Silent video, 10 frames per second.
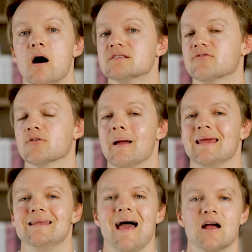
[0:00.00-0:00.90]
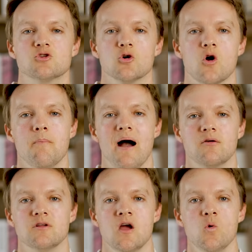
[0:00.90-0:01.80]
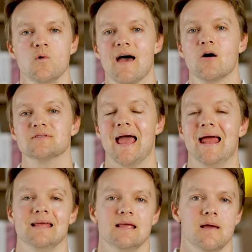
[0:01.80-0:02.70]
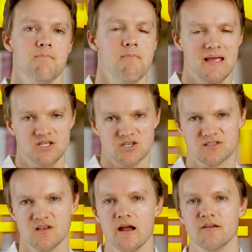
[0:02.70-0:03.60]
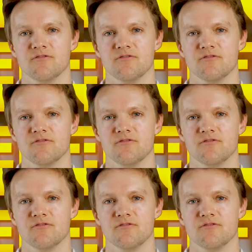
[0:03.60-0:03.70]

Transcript: but from a natural compound without any major side